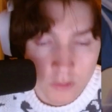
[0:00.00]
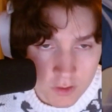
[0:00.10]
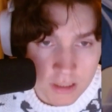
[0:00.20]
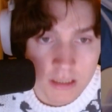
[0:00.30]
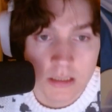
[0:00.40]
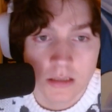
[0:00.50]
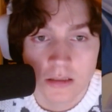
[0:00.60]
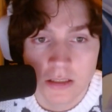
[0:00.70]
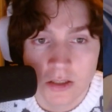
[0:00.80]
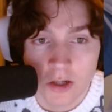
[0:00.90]
this,
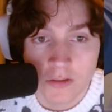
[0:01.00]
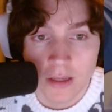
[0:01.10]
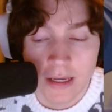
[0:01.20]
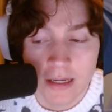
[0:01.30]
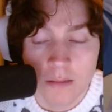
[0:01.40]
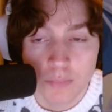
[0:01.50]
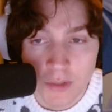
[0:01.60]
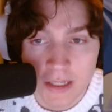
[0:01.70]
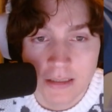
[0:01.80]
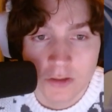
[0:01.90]
discard a
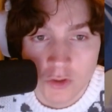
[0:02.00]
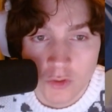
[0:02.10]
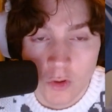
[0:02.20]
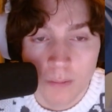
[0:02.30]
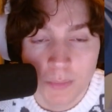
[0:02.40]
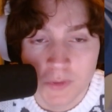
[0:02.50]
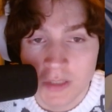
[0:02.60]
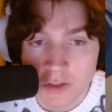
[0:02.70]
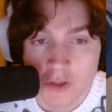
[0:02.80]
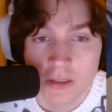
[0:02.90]
brick, draw
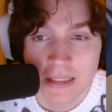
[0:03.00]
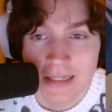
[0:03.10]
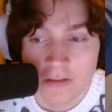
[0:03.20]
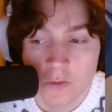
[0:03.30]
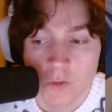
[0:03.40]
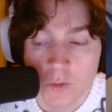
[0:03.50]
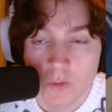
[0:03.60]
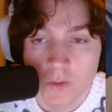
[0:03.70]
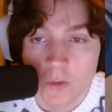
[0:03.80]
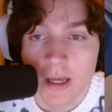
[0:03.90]
potentially into 2
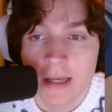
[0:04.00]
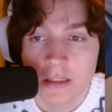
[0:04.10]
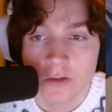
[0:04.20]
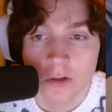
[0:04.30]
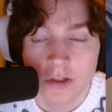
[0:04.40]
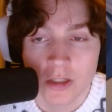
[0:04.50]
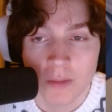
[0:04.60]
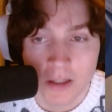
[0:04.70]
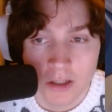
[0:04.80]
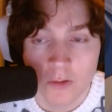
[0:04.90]
2ks or some
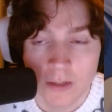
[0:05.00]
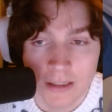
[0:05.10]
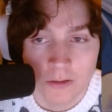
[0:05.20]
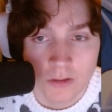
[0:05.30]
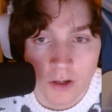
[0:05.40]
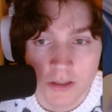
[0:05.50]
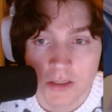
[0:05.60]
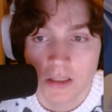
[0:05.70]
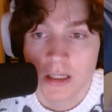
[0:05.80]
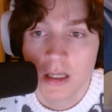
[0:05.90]
other really good
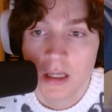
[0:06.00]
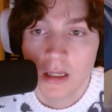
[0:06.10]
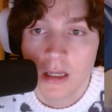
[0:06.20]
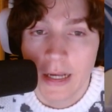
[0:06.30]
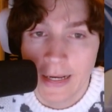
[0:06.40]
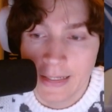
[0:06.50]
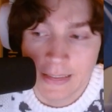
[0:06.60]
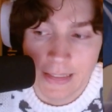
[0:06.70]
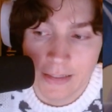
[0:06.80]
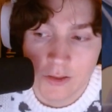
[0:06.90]
cards. And
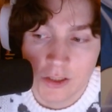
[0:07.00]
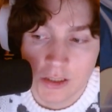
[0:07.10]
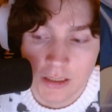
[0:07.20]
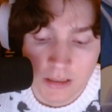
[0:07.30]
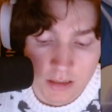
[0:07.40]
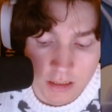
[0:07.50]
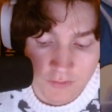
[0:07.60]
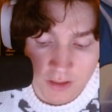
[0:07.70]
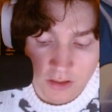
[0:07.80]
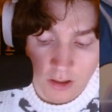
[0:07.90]
yeah, you just gotta see if
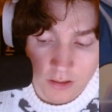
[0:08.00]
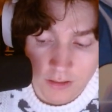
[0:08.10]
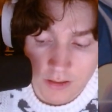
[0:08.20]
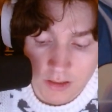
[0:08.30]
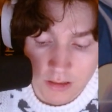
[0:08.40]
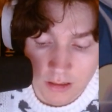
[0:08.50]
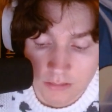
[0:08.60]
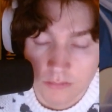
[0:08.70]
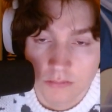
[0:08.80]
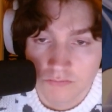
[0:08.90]
this card has the
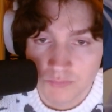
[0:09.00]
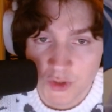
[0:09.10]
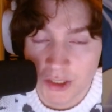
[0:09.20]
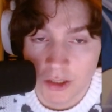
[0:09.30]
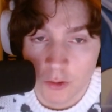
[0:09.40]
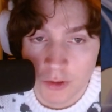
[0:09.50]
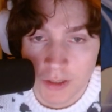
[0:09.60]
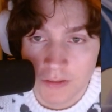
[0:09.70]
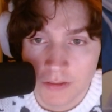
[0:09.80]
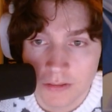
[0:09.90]
trigger or
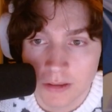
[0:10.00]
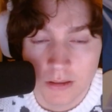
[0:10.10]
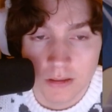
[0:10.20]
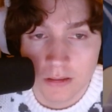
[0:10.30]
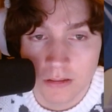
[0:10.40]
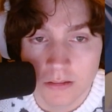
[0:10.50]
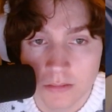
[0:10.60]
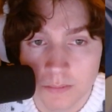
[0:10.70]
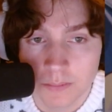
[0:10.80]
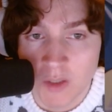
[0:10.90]
not.
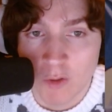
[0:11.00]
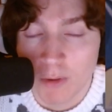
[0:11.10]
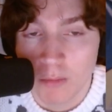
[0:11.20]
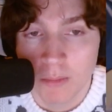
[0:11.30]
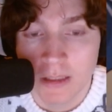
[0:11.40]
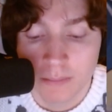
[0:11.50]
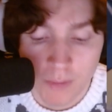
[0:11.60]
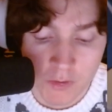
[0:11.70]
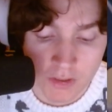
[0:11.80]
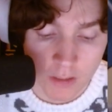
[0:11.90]
They will probably
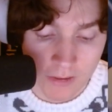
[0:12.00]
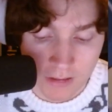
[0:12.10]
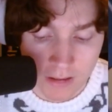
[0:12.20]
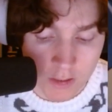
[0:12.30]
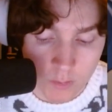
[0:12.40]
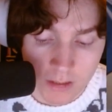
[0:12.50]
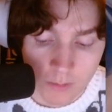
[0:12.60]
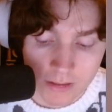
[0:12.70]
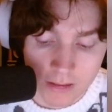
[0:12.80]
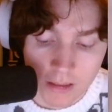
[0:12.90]
post an errata next week
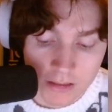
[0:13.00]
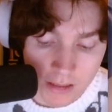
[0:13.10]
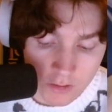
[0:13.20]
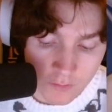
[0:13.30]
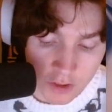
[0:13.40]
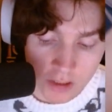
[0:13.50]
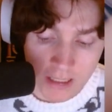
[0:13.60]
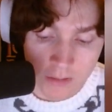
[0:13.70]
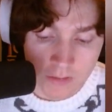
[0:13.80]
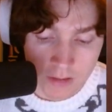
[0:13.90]
when the set's officially
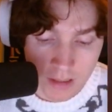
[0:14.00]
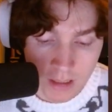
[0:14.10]
out.